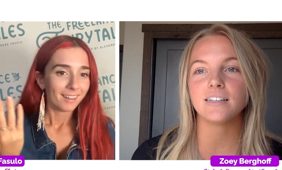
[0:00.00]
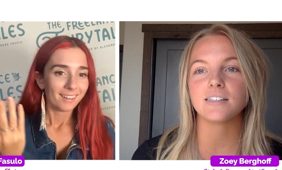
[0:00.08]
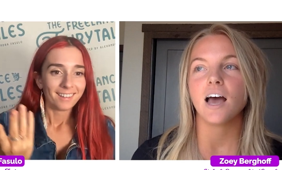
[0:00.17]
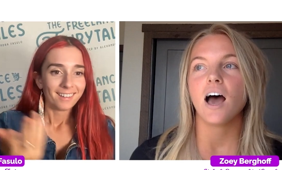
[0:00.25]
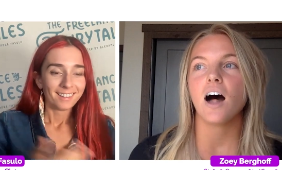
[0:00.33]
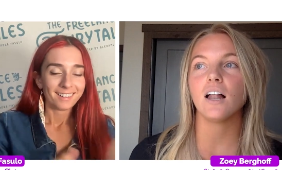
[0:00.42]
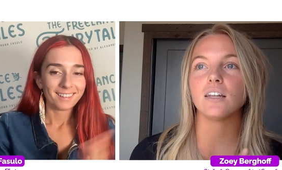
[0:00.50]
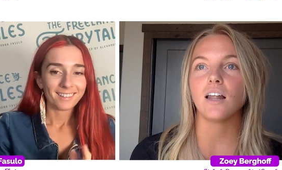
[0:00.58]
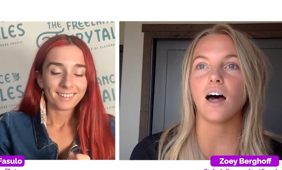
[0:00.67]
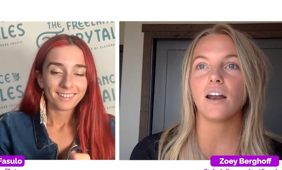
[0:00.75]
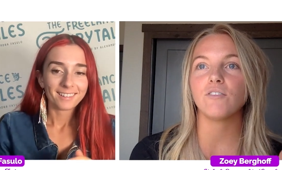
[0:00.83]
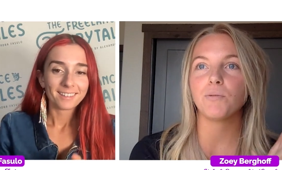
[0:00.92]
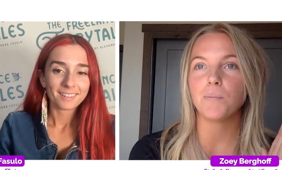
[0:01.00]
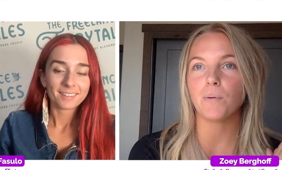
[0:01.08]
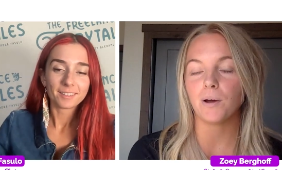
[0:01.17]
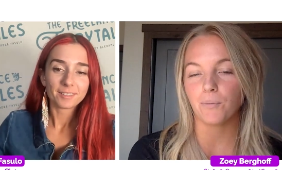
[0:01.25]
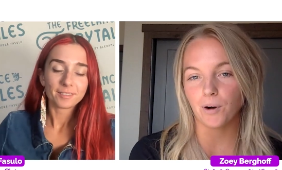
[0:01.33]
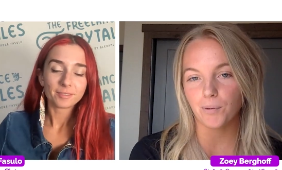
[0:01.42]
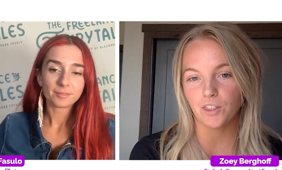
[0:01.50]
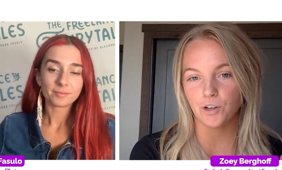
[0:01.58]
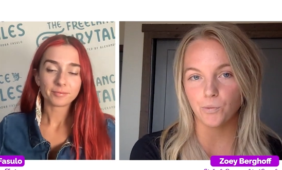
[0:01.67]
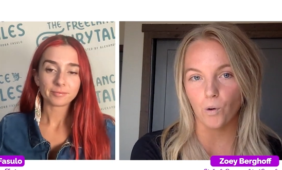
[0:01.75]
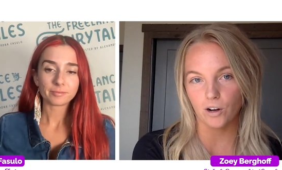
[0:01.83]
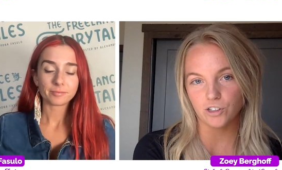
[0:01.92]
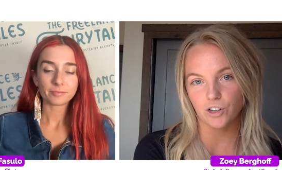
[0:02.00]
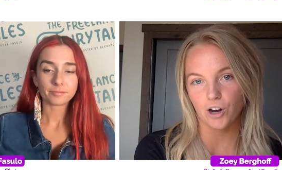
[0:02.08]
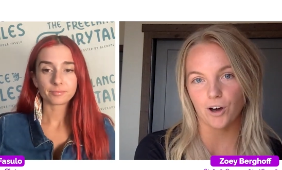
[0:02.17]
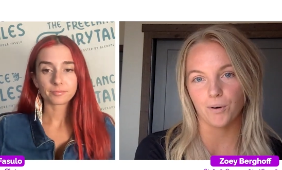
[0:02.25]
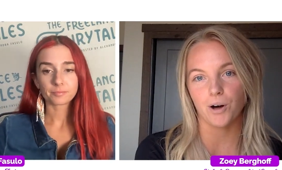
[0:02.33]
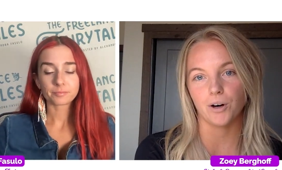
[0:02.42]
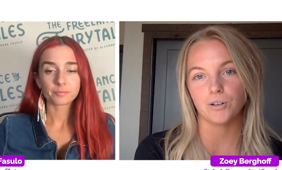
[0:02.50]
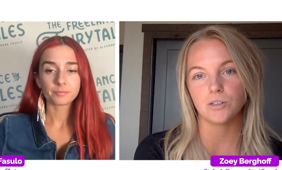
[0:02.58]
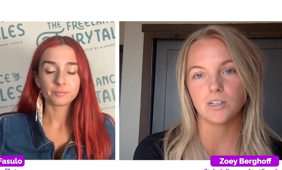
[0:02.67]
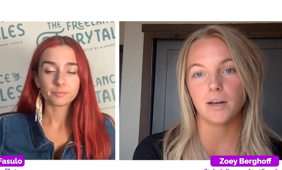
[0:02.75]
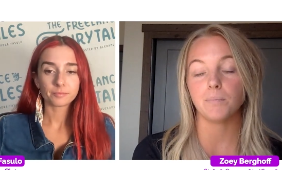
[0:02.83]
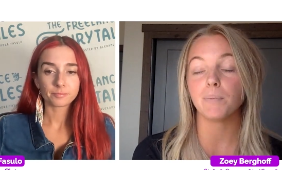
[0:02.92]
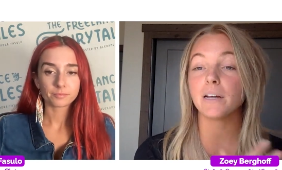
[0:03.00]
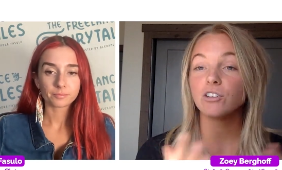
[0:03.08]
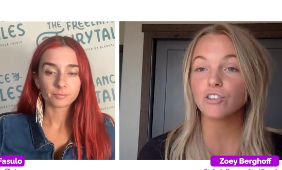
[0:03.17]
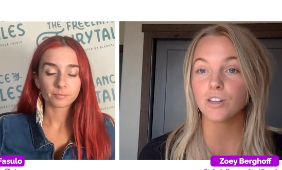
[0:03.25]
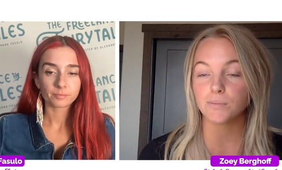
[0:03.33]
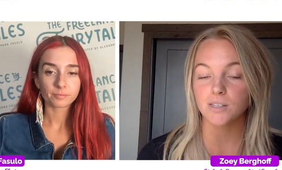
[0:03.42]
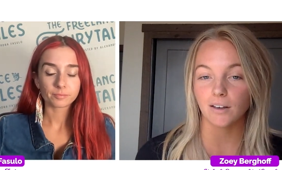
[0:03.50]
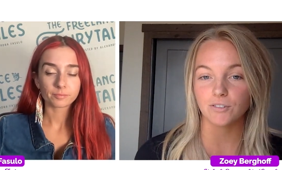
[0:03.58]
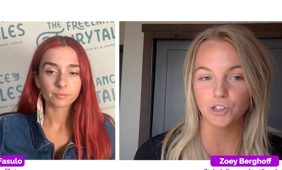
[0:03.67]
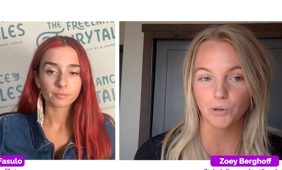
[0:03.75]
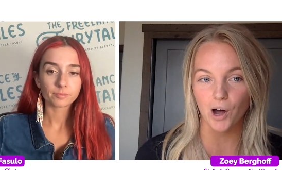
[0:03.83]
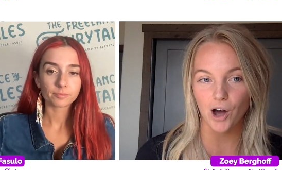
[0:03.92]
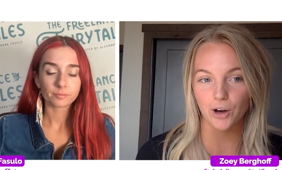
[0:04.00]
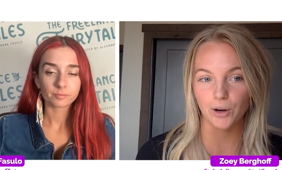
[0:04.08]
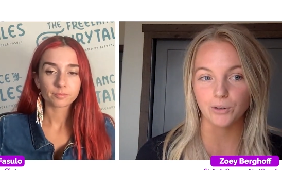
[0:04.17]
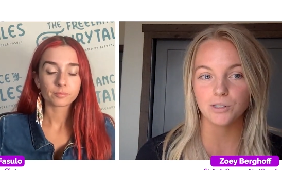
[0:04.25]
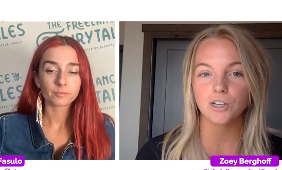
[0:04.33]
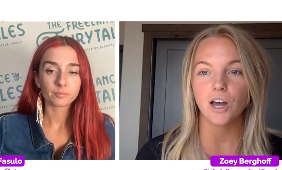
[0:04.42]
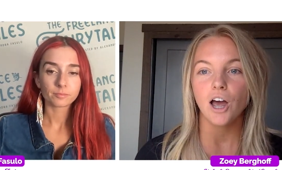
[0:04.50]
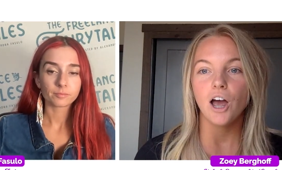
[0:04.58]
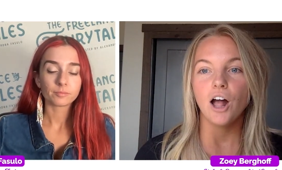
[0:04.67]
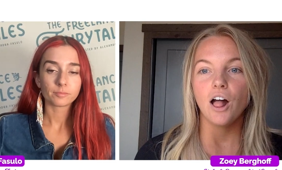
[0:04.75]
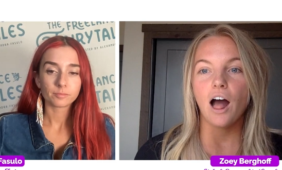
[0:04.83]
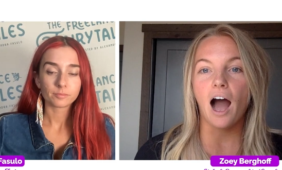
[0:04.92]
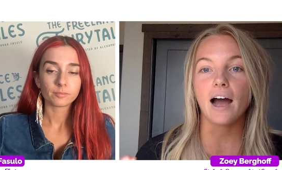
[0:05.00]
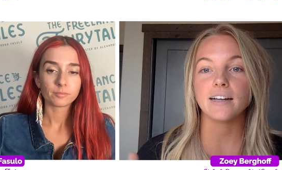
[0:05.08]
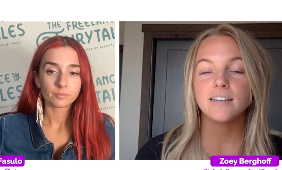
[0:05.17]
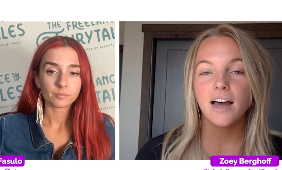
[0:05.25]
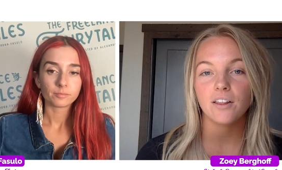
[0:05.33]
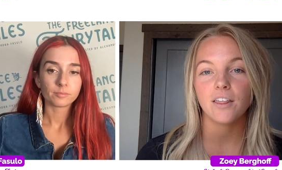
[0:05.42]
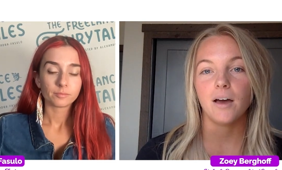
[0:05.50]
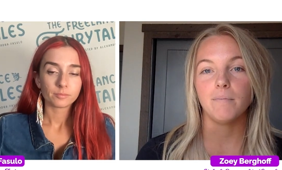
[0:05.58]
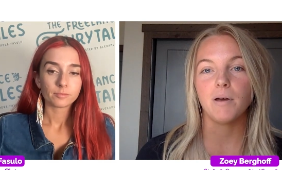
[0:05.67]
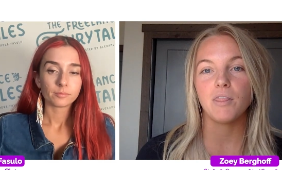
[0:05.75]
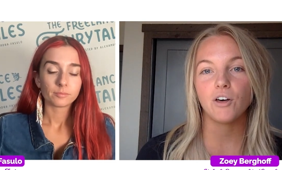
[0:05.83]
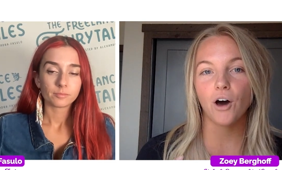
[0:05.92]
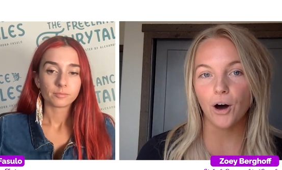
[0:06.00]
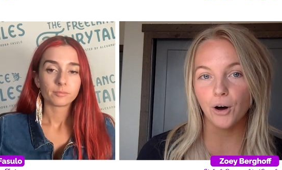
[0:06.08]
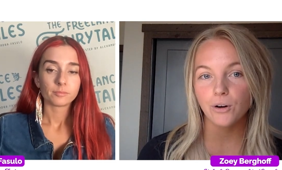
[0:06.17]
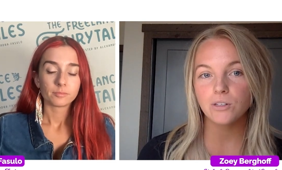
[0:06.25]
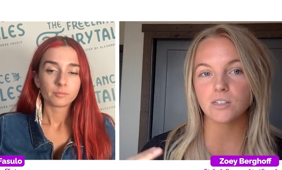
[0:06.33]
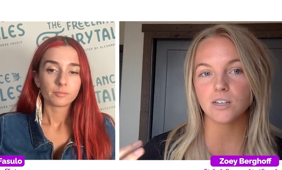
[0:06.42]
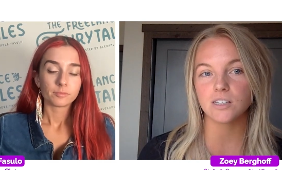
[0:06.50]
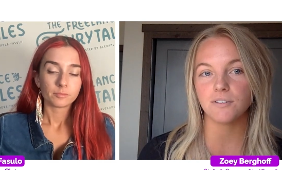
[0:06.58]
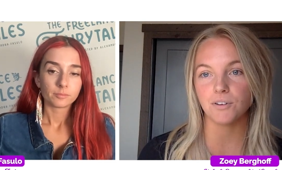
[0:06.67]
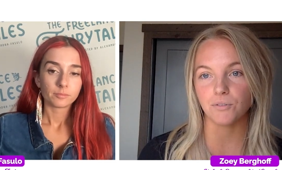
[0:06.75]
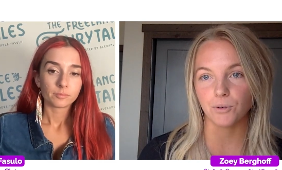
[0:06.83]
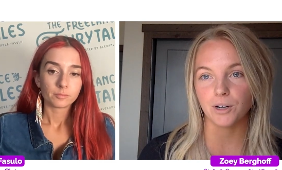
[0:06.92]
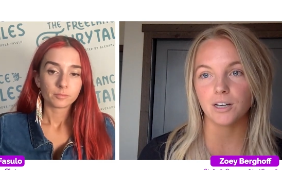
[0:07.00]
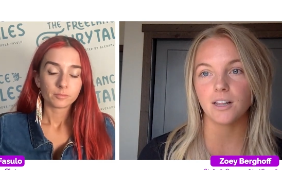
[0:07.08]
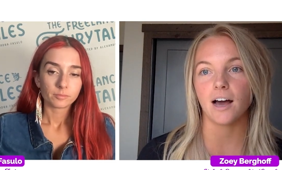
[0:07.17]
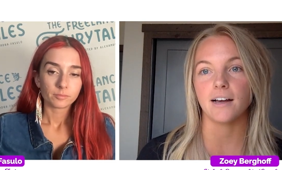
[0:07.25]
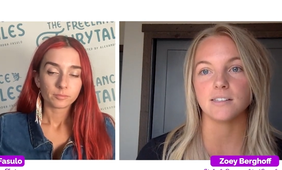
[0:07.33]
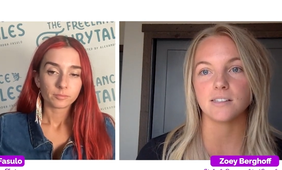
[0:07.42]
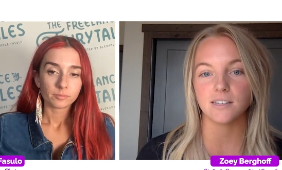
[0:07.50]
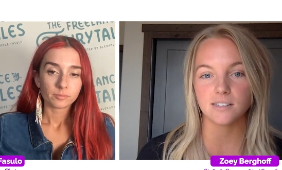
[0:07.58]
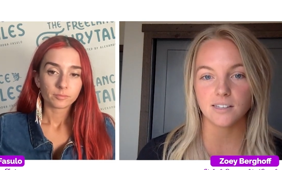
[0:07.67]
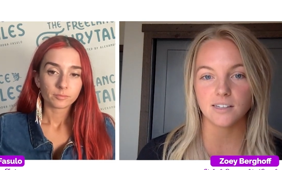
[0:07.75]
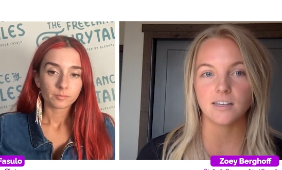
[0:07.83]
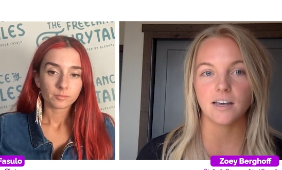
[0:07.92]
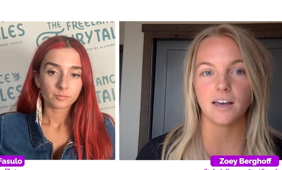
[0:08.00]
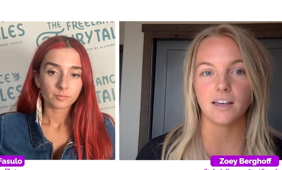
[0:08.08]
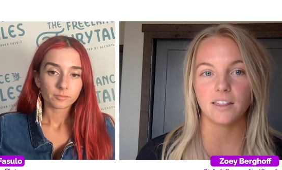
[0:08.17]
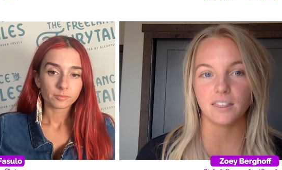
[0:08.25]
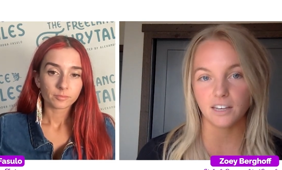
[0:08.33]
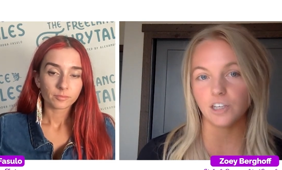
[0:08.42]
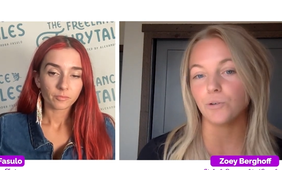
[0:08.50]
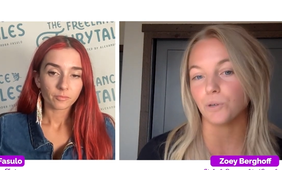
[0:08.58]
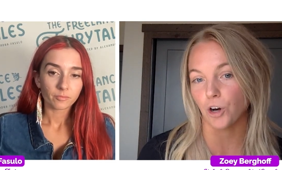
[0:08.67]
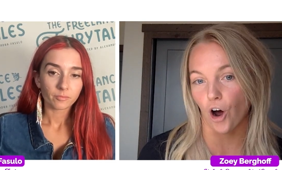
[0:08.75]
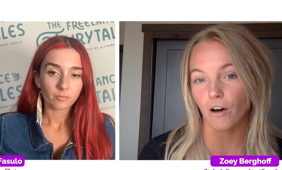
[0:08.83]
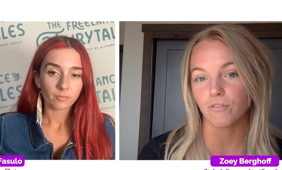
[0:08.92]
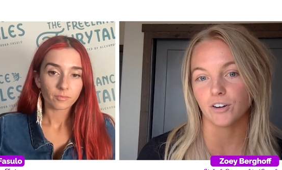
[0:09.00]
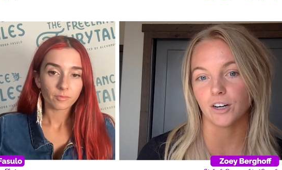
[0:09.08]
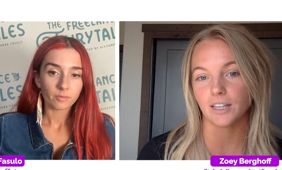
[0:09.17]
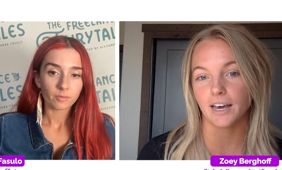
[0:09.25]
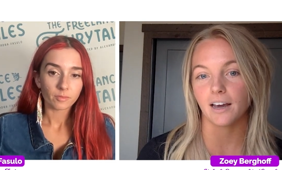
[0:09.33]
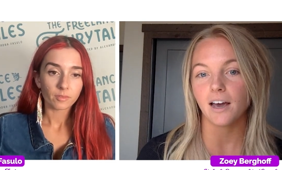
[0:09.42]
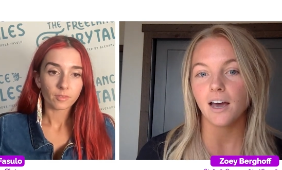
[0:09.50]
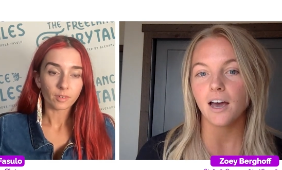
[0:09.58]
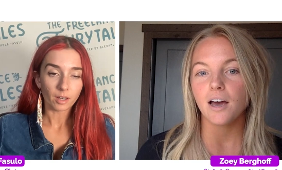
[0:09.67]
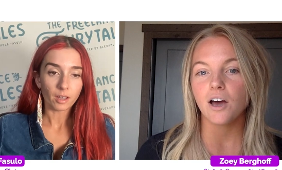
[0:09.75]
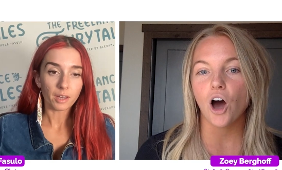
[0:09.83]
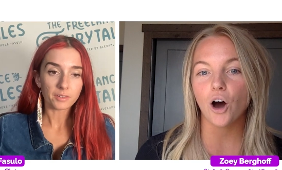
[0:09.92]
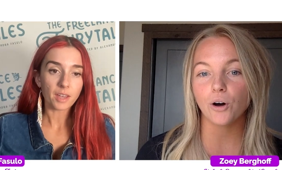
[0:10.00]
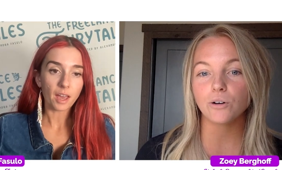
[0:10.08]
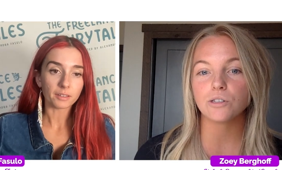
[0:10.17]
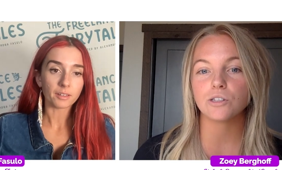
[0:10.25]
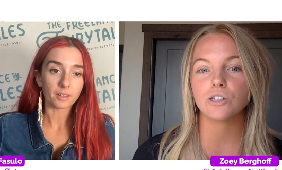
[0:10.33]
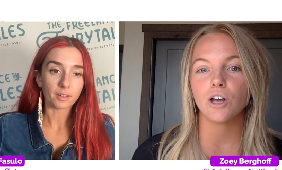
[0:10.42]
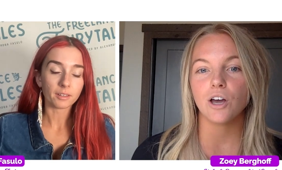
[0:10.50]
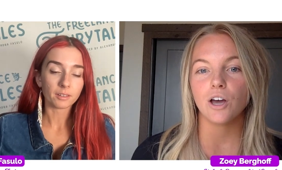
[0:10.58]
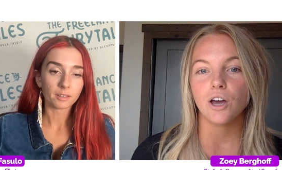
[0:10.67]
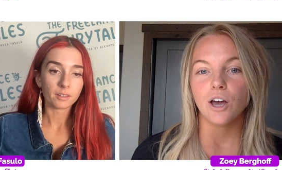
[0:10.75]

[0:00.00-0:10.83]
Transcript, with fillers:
Speaker 1: is a lot of people I work with who want to co-host and pitch themselves to a host. I tell them the host doesn't even realize this is a thing you can offer. Like, exactly